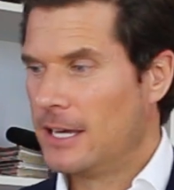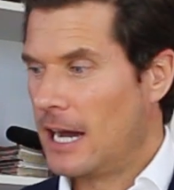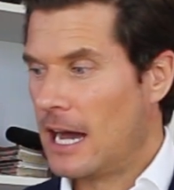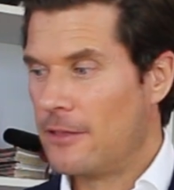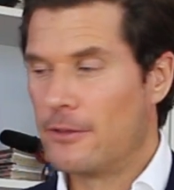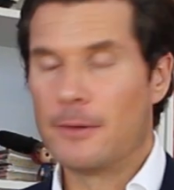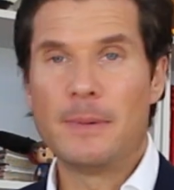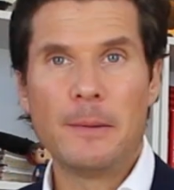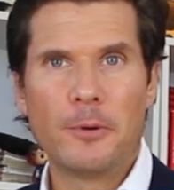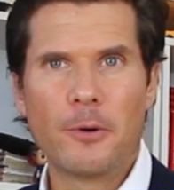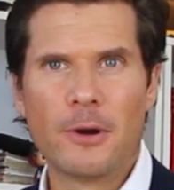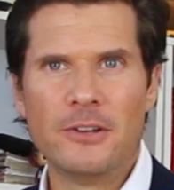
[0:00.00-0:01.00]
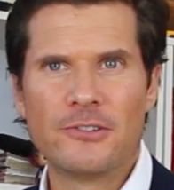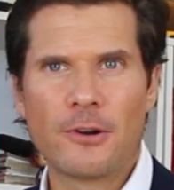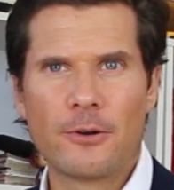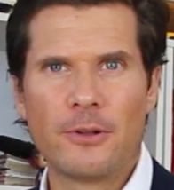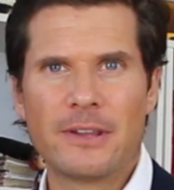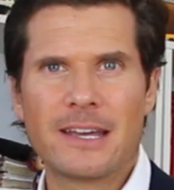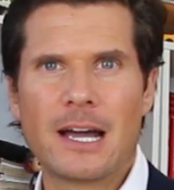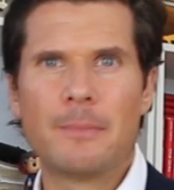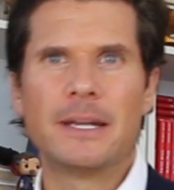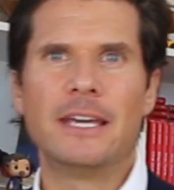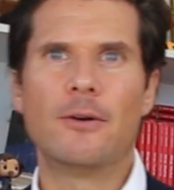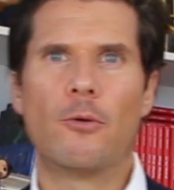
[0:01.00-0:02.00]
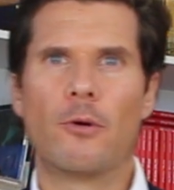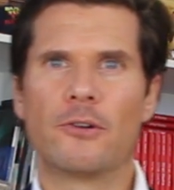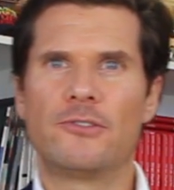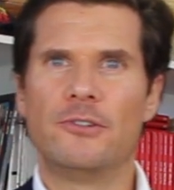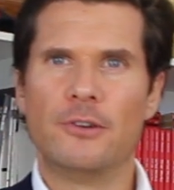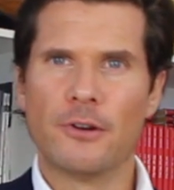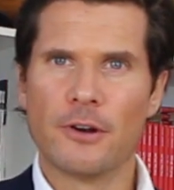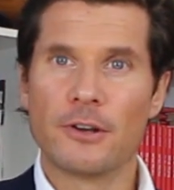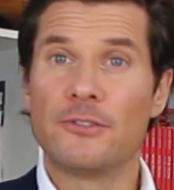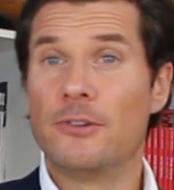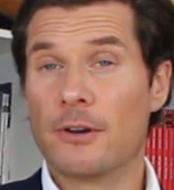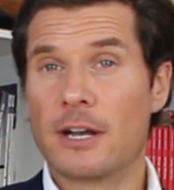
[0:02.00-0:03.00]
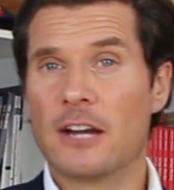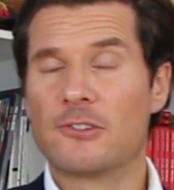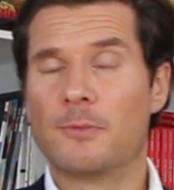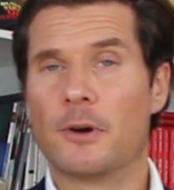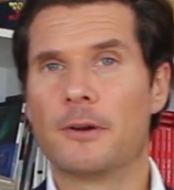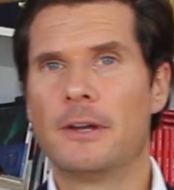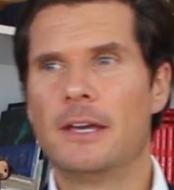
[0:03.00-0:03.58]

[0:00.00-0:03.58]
either the people who are internal at the company or to your customer.